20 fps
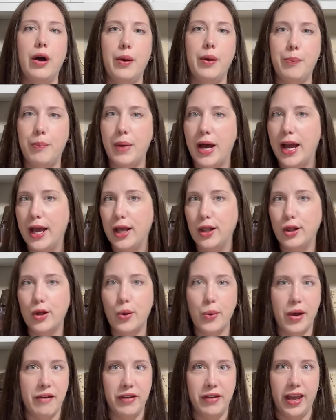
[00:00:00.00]
my
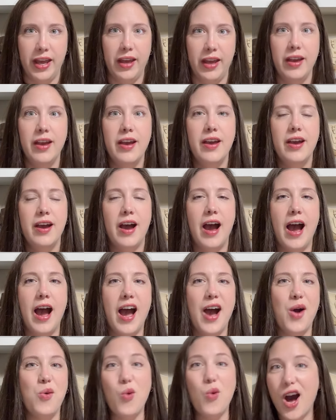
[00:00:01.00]
Loewe
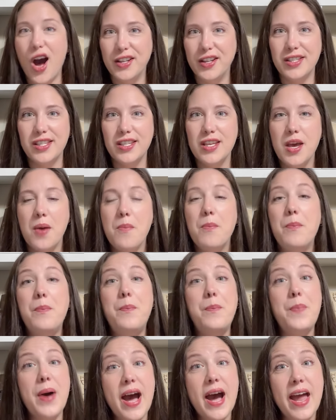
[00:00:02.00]
uh, want.
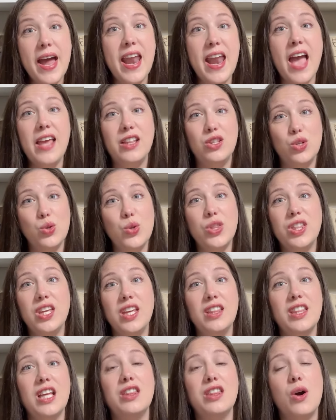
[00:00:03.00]
But I do
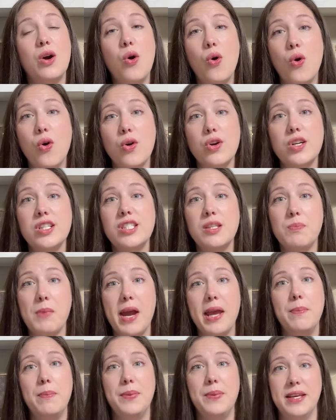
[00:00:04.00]
think that the horse
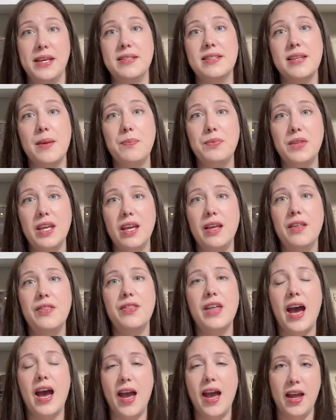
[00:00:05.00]
might be something
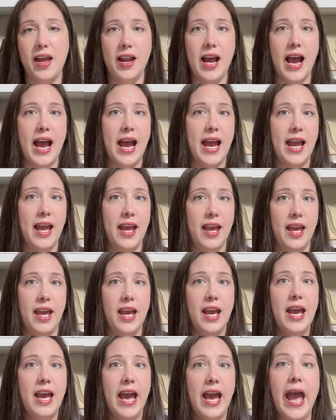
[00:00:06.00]
that I
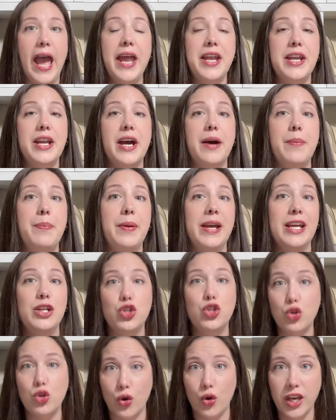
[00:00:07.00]
end up
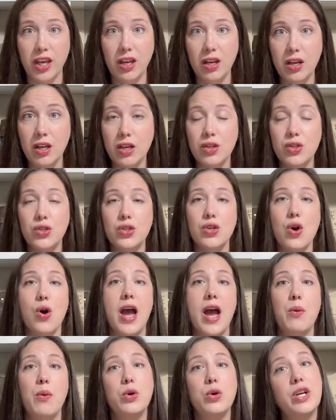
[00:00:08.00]
enjoying. So
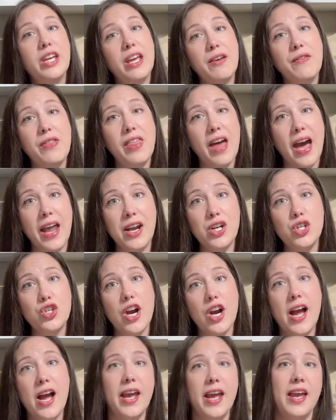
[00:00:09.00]
I will give that a
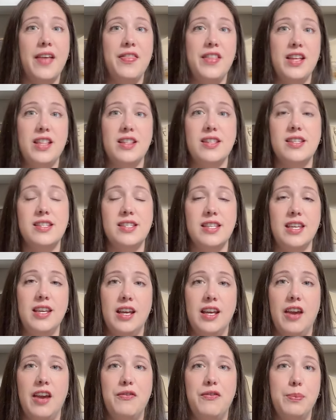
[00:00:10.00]
try and then
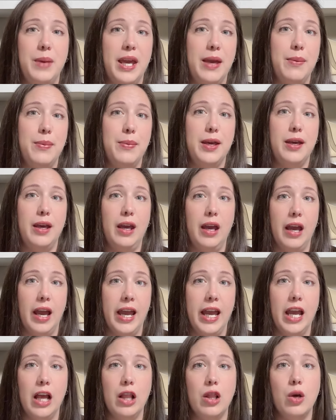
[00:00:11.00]
see if maybe
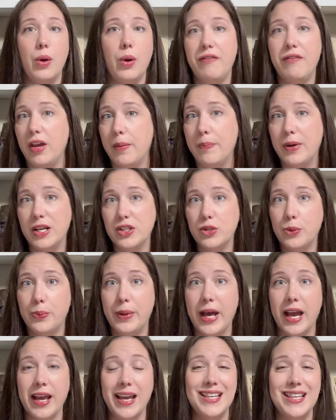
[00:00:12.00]
a Loewe puzzle
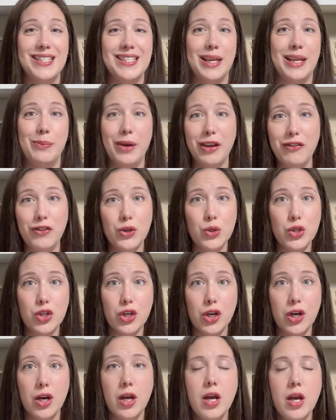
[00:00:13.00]
bag is in my
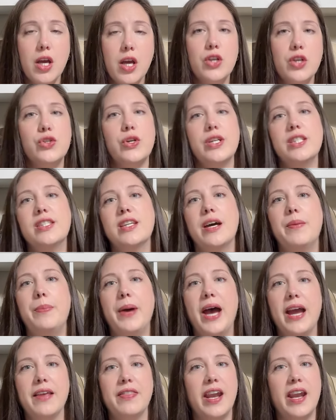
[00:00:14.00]
future. So it's a
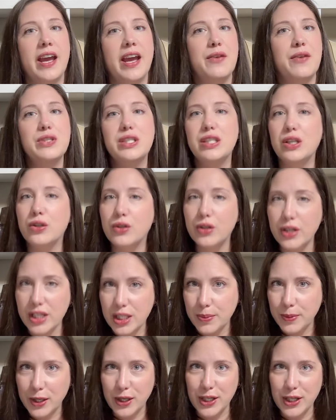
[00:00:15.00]
bag that I have zero
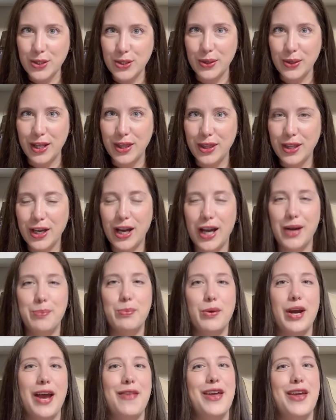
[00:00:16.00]
experience with a
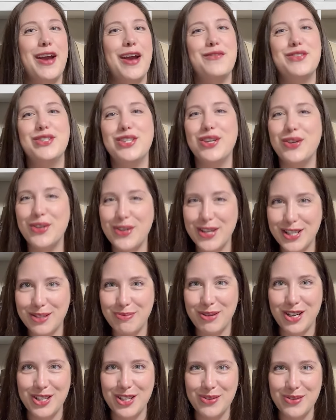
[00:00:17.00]
brand that I have zero
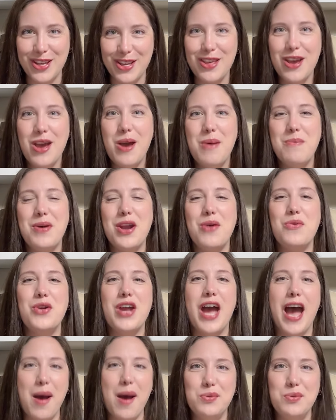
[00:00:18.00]
experience with, but I would
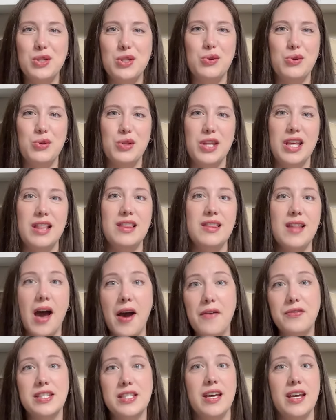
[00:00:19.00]
absolutely
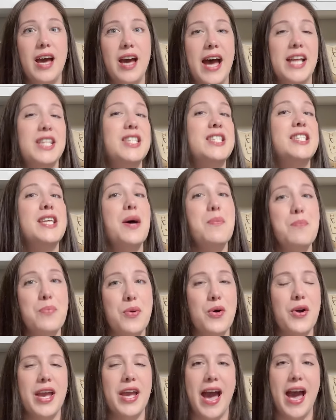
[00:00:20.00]
love to at some
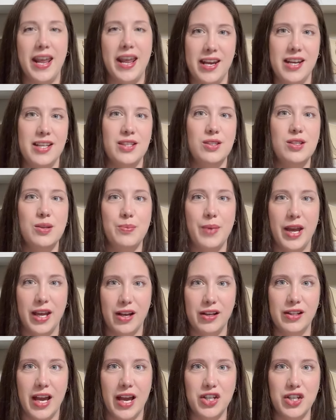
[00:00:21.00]
point add it into my
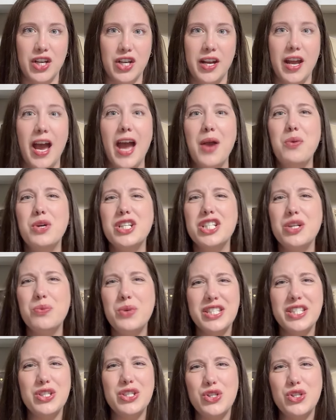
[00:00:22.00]
collection. I wish it
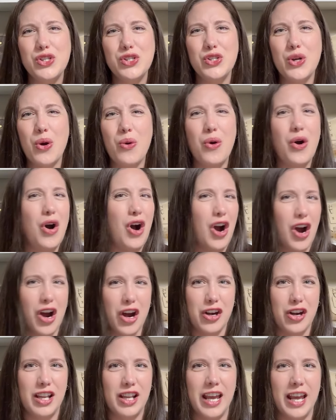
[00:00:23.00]
wasn't so
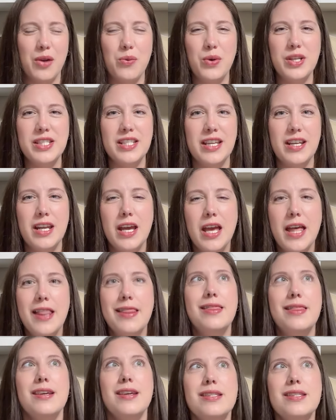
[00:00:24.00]
hard, like it wasn't
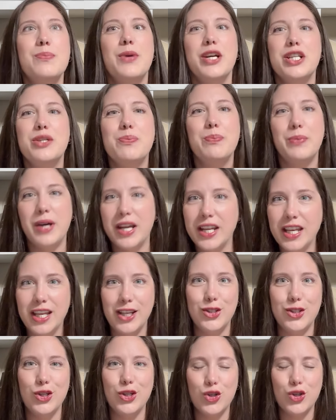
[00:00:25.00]
this much
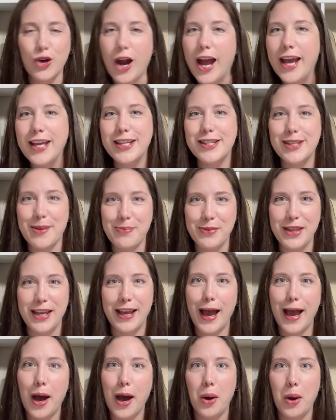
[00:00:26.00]
money to try something
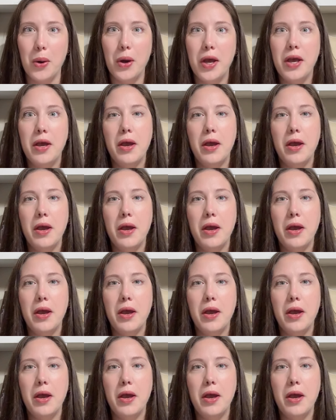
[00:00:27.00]
out.